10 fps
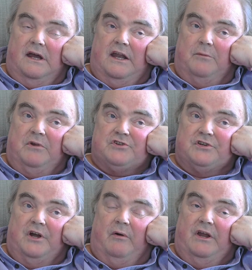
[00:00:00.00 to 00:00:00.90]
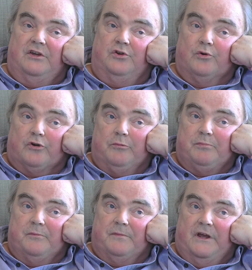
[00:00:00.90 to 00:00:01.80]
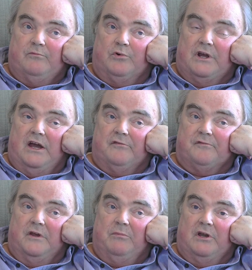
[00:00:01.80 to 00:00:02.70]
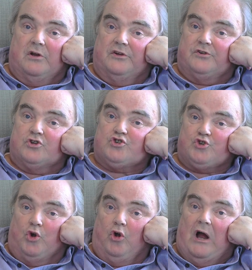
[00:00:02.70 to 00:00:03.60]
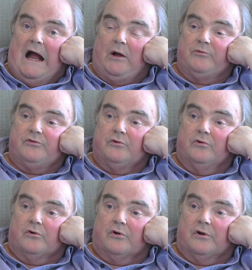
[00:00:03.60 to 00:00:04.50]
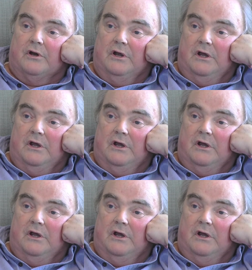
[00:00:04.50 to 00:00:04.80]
a minister. Now in Europe, they would have immediately got a saw out or